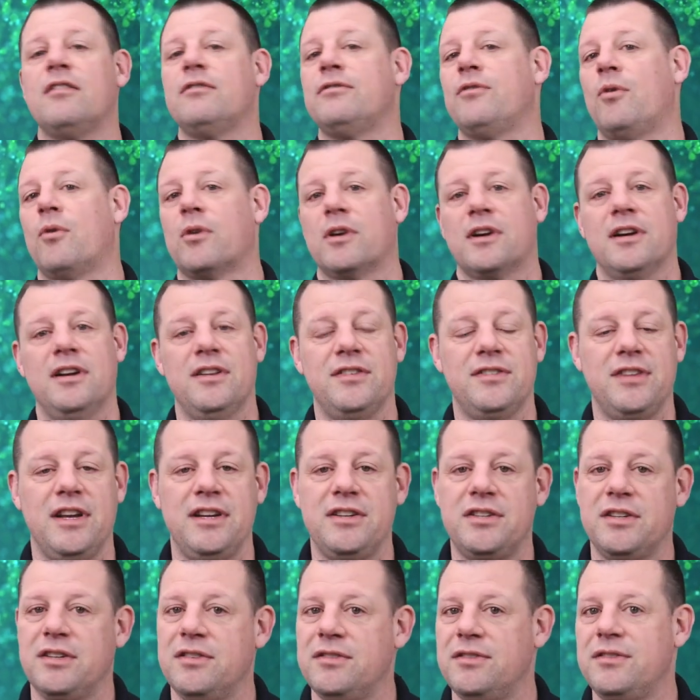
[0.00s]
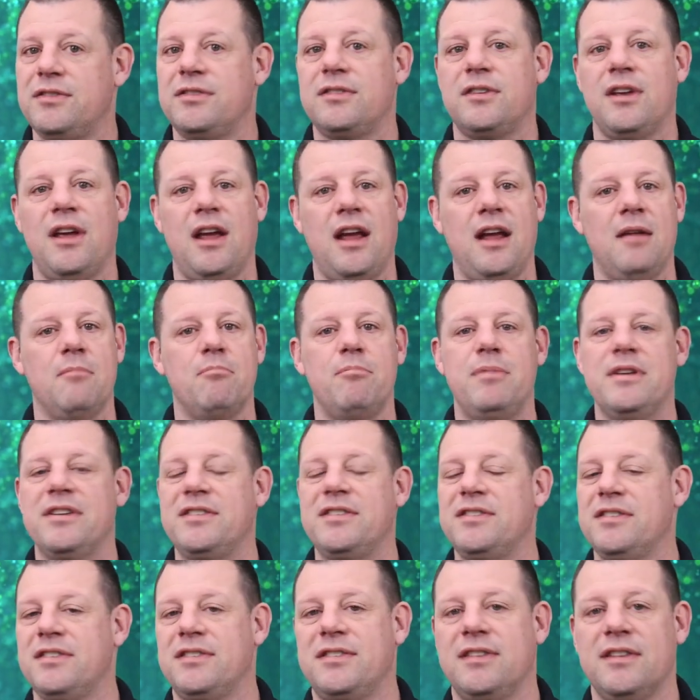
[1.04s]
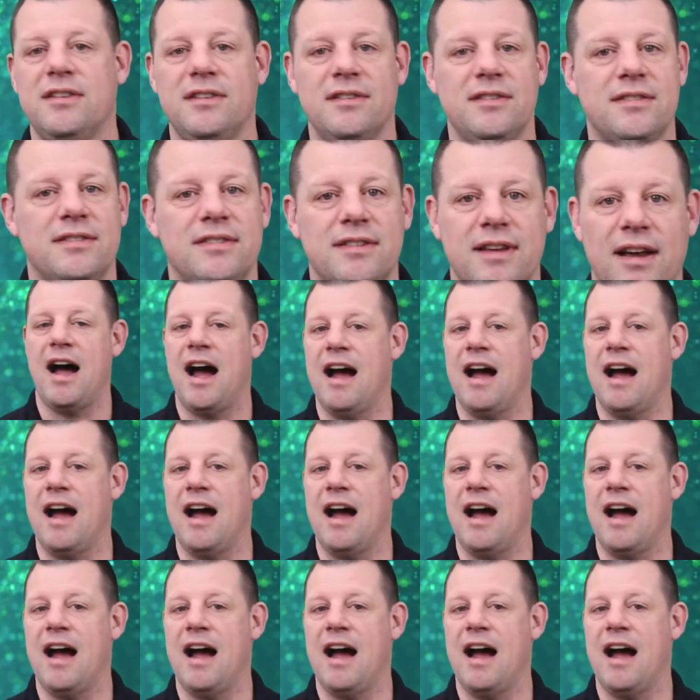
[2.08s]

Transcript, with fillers: of organizations and businesses